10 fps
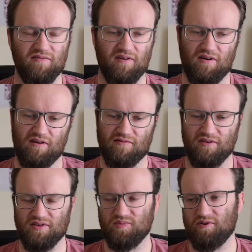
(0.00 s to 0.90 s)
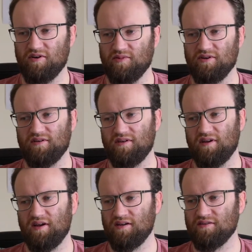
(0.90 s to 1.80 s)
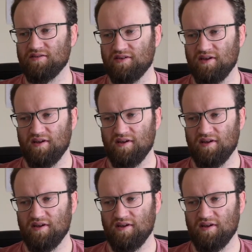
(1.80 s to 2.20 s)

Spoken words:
oh, I've got this appointment and